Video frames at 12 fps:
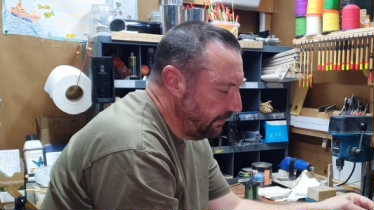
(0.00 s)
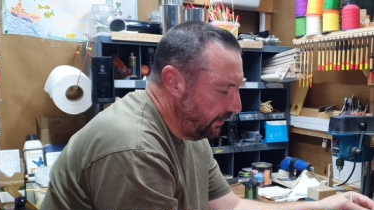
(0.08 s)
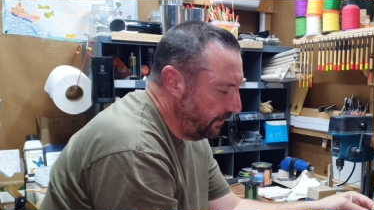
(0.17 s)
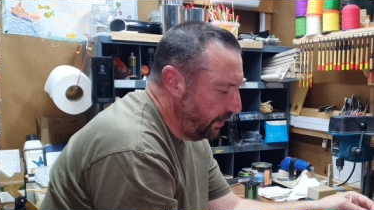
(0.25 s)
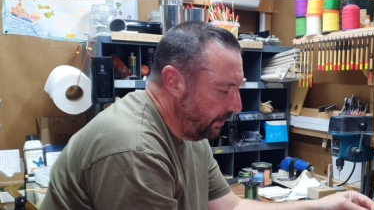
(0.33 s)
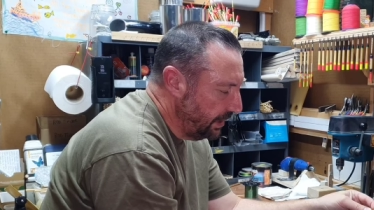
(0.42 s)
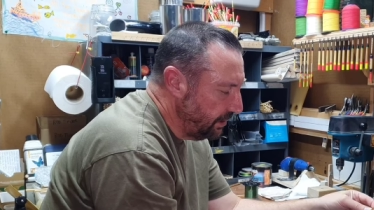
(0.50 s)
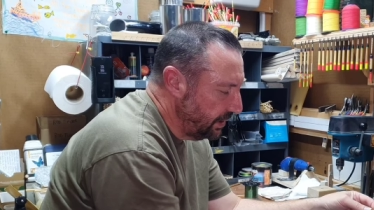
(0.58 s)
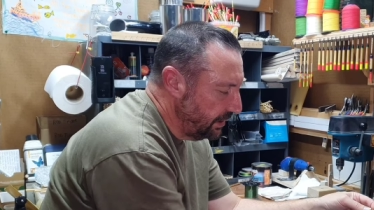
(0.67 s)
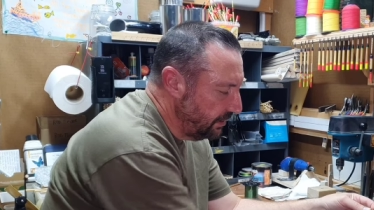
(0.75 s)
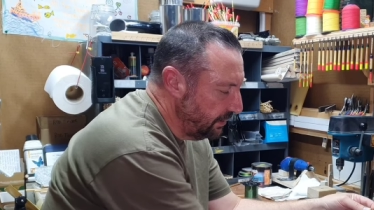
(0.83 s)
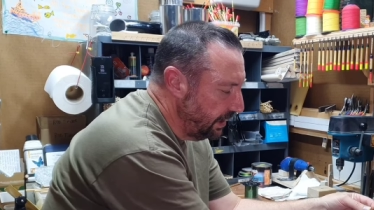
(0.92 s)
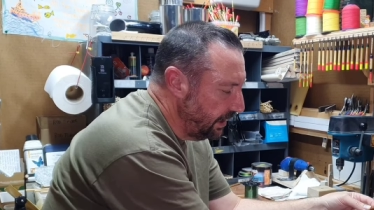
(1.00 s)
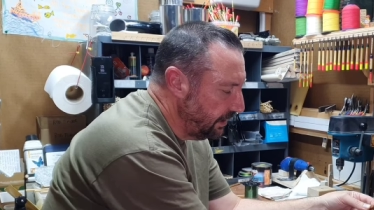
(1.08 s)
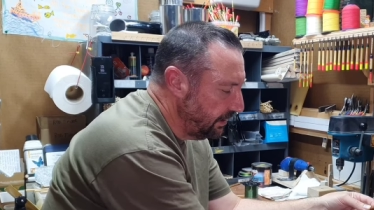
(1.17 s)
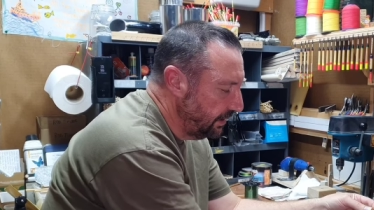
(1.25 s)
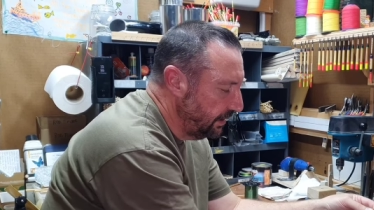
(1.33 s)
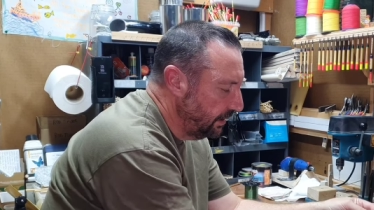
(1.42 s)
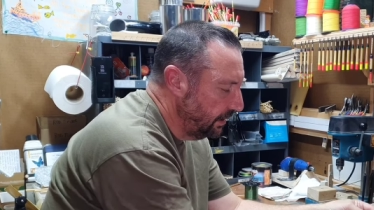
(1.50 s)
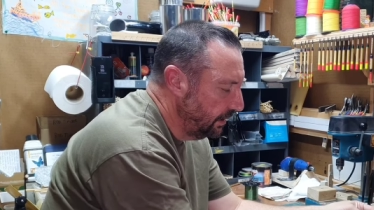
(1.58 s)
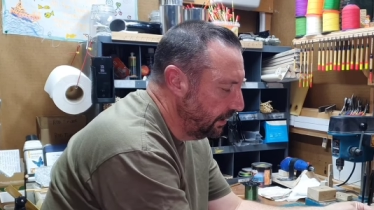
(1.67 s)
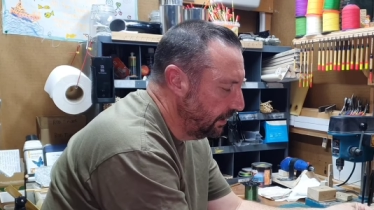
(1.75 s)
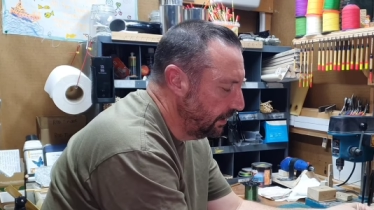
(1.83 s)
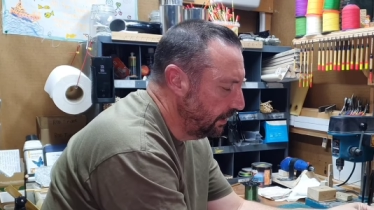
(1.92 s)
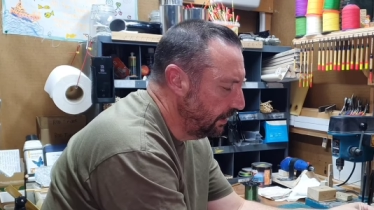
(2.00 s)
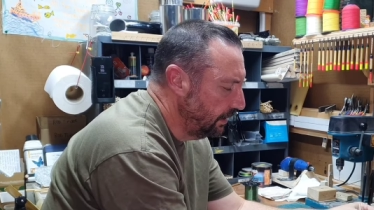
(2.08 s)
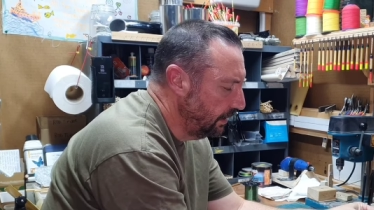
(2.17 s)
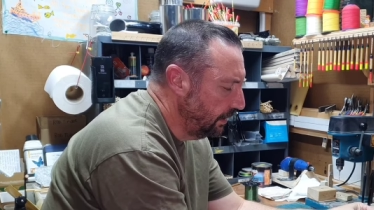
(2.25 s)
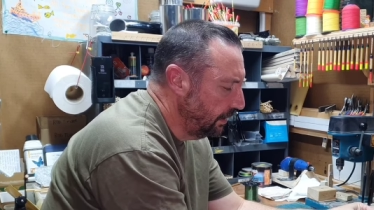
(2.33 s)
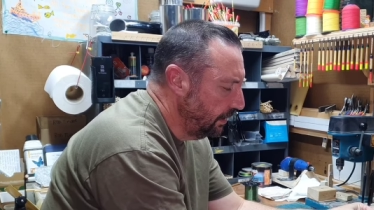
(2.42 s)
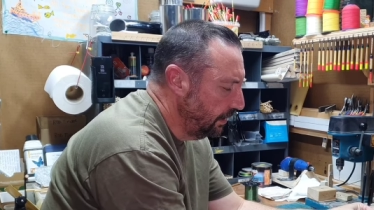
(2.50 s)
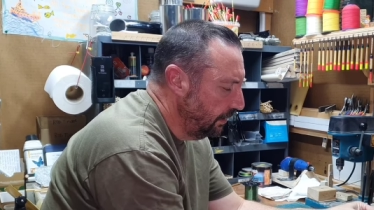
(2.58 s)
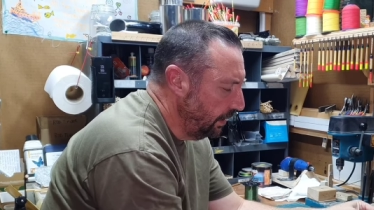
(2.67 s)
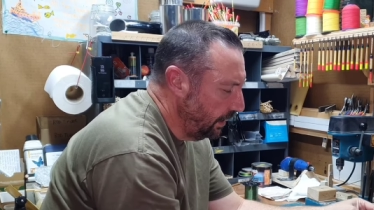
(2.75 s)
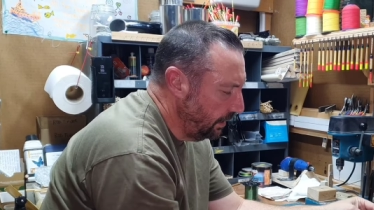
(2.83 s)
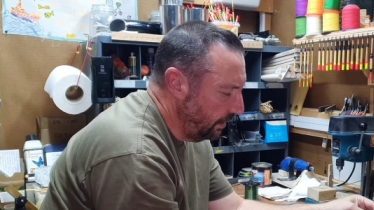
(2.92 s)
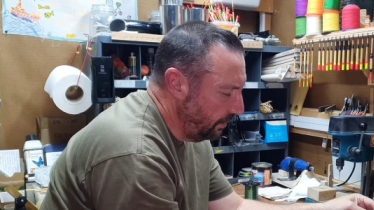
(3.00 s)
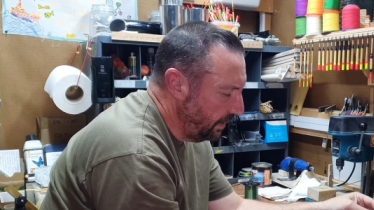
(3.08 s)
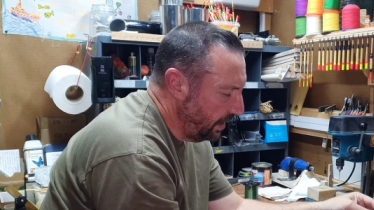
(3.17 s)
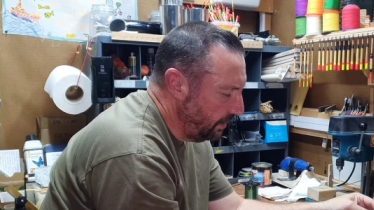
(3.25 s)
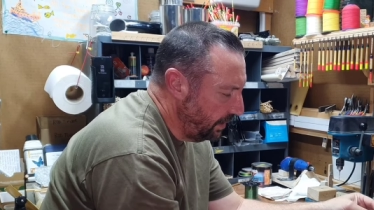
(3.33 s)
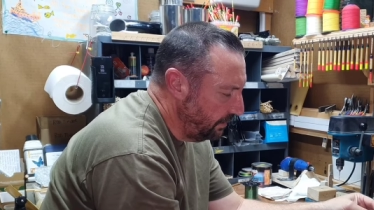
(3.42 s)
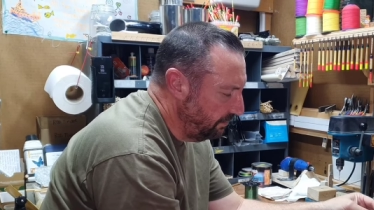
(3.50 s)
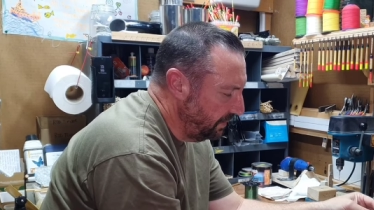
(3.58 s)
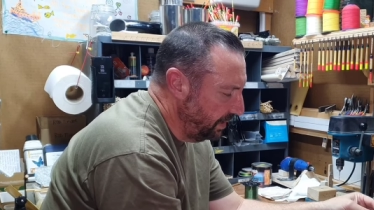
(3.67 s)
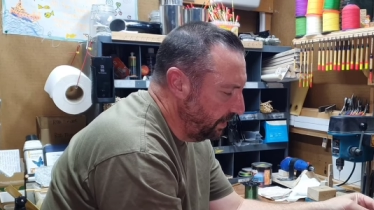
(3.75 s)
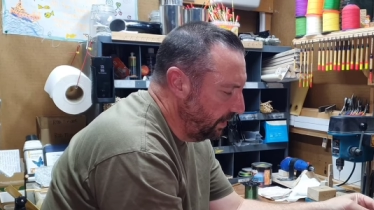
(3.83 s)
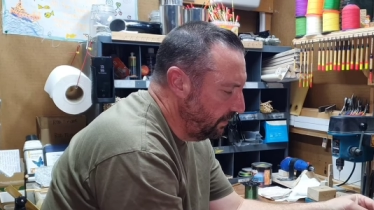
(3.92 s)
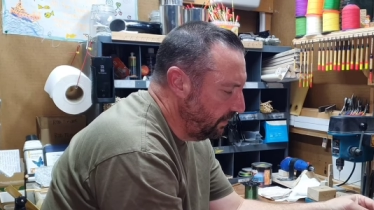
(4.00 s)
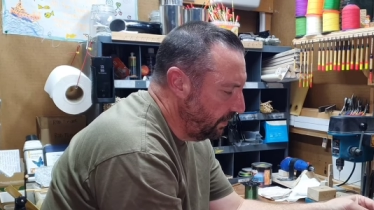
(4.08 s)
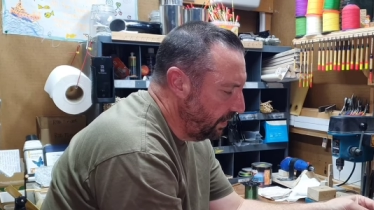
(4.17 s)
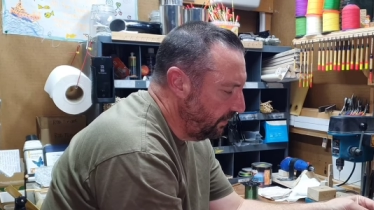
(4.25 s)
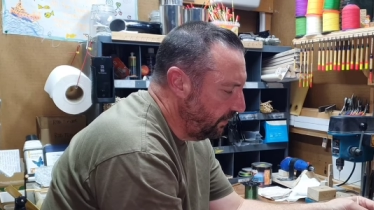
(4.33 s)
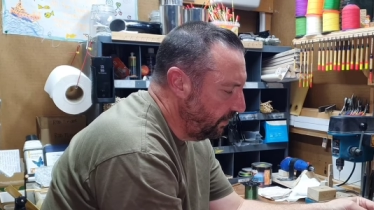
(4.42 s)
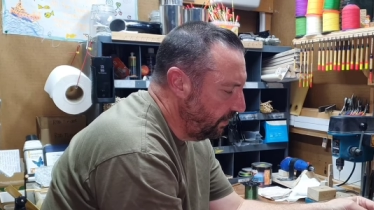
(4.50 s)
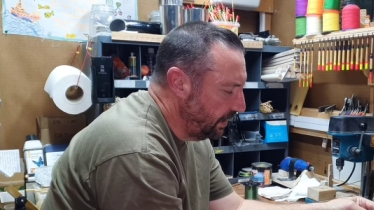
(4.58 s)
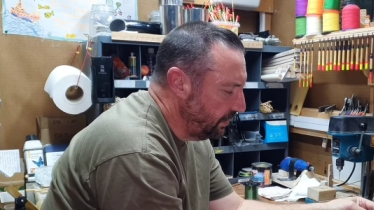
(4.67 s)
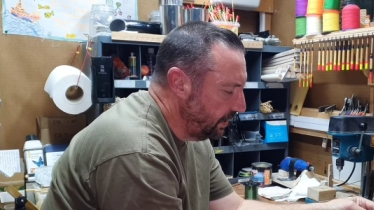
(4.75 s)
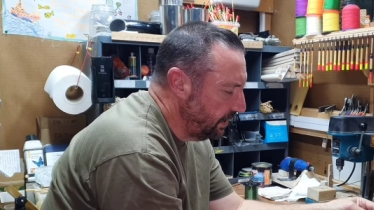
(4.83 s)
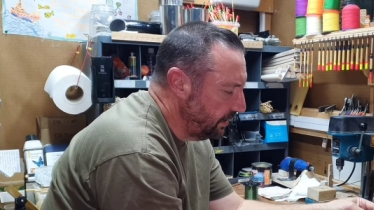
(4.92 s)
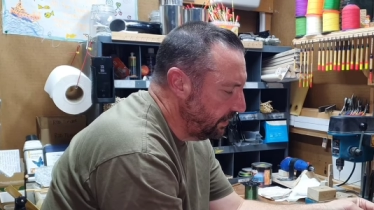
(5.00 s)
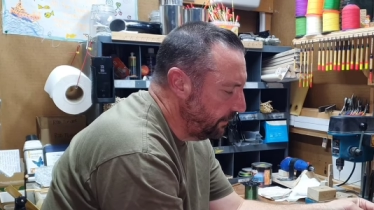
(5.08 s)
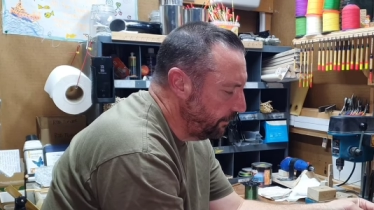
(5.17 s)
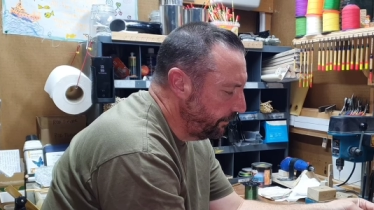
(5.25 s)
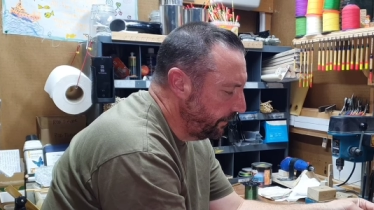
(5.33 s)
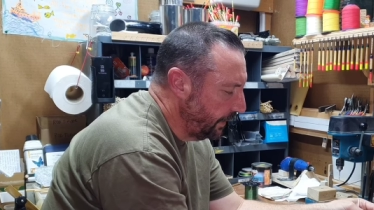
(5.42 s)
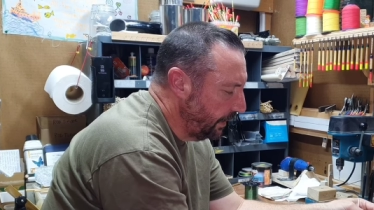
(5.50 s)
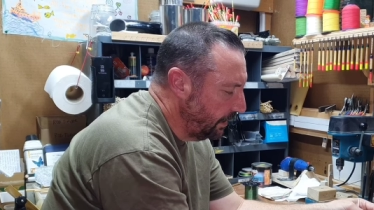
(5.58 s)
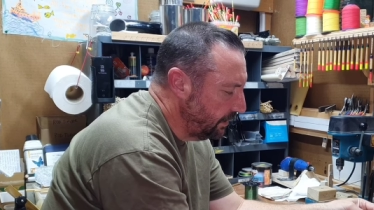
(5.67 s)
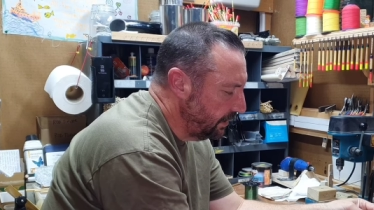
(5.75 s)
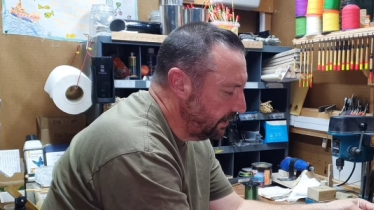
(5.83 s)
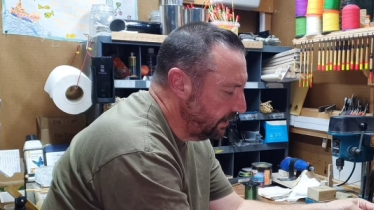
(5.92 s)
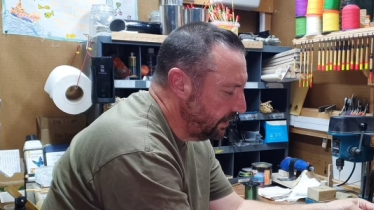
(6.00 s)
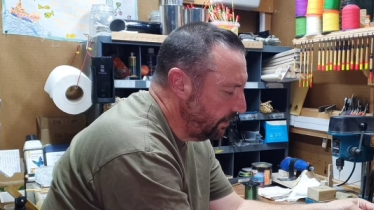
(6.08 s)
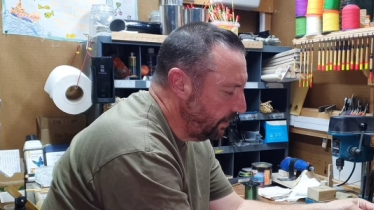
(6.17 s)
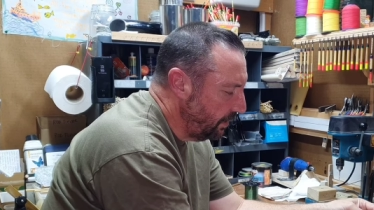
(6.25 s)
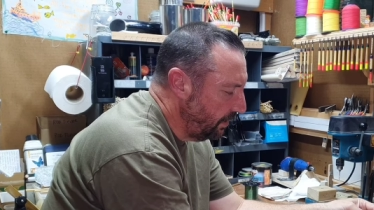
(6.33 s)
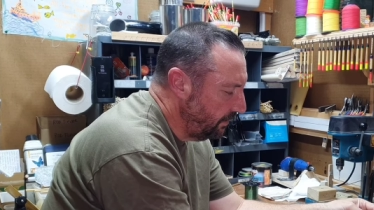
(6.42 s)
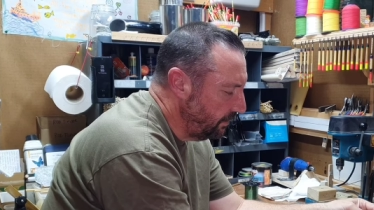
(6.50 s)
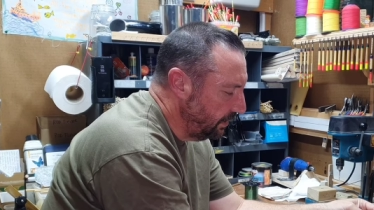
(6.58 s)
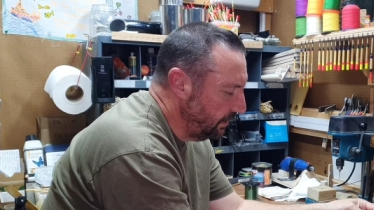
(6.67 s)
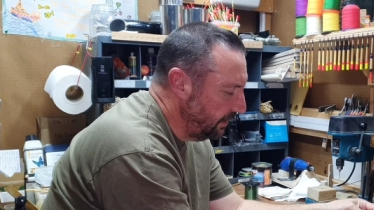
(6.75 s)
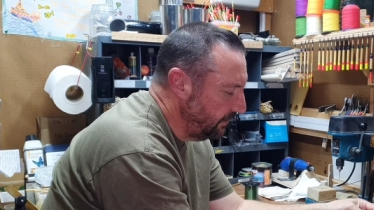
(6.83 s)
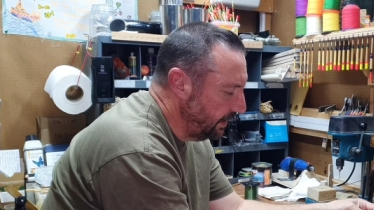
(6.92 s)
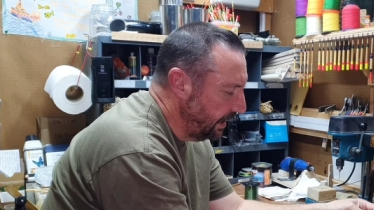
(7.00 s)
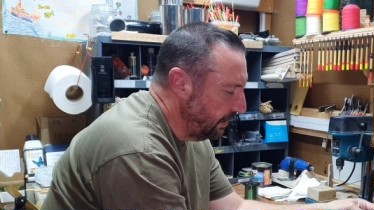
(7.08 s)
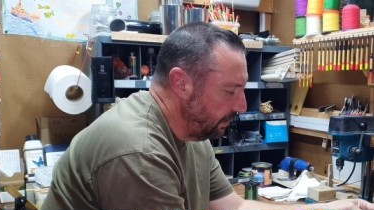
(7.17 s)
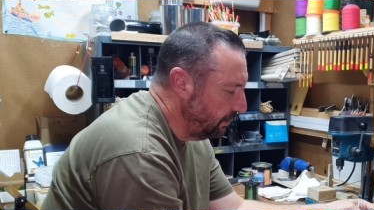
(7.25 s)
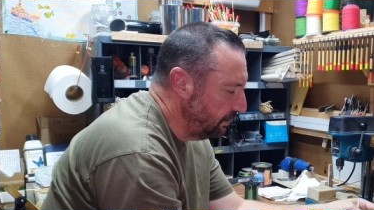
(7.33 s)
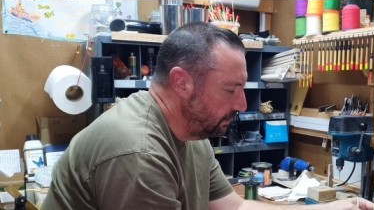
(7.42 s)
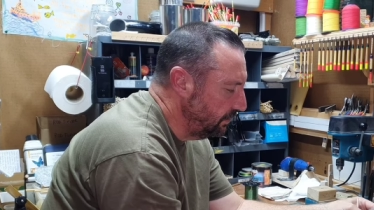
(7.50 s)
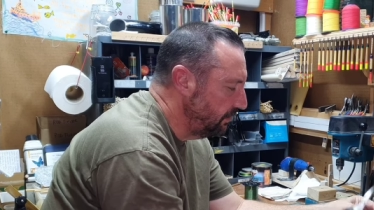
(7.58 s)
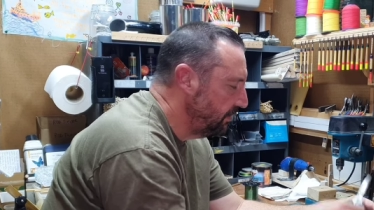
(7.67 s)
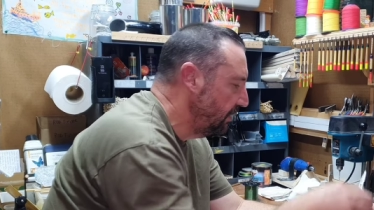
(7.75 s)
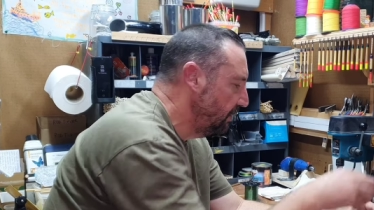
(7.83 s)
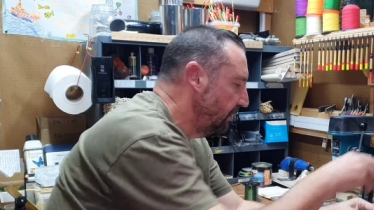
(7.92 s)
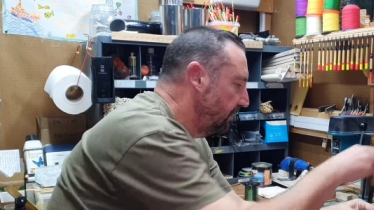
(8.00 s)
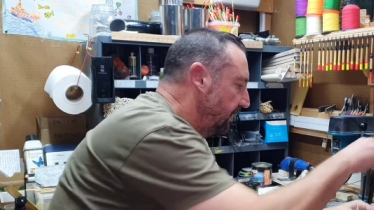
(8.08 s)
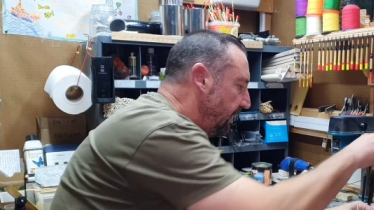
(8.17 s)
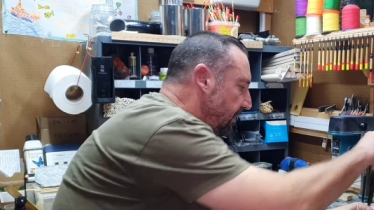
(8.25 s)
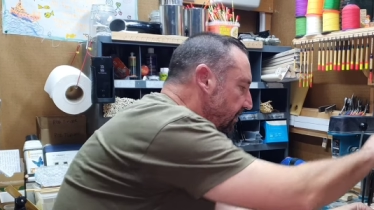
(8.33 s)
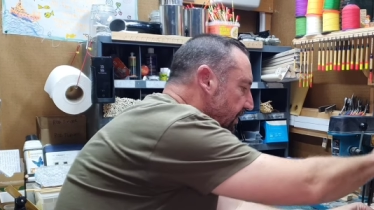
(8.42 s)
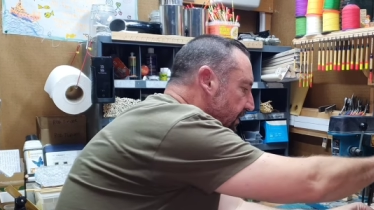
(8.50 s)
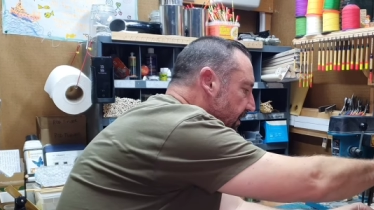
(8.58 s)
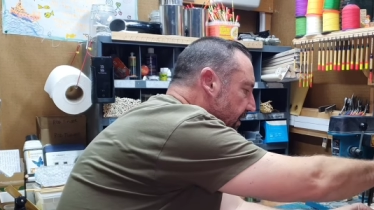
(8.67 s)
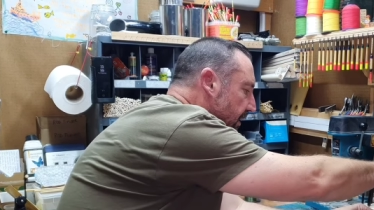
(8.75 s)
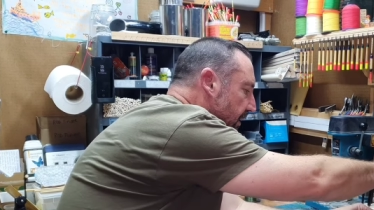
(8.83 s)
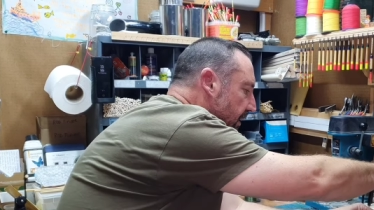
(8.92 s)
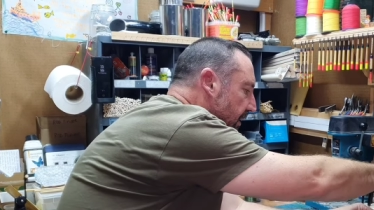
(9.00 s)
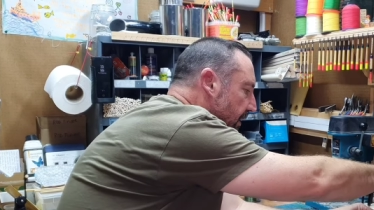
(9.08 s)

leave a few inches on this. I don't know, maybe three or four inches. Just snip it off. Well, not even that long, two or three inches.